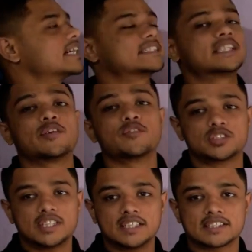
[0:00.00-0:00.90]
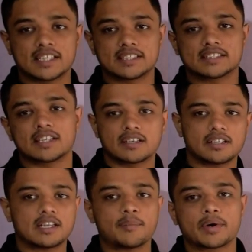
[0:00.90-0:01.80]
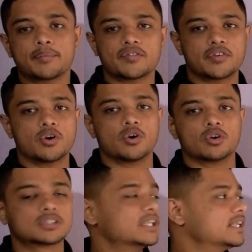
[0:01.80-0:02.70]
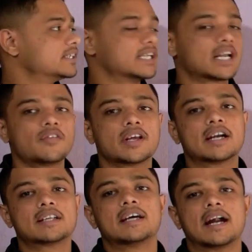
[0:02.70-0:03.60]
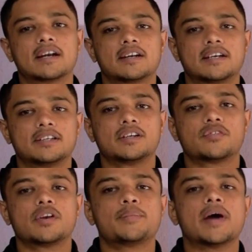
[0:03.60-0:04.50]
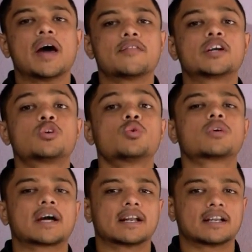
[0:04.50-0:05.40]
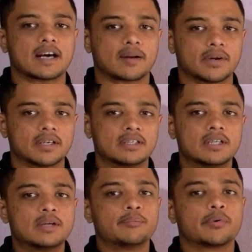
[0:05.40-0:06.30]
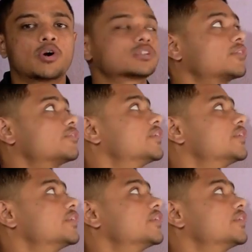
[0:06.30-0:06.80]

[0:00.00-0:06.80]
acid, if you see the structure in the upcoming videos, there you will get that it will be having two chiral carbon, because of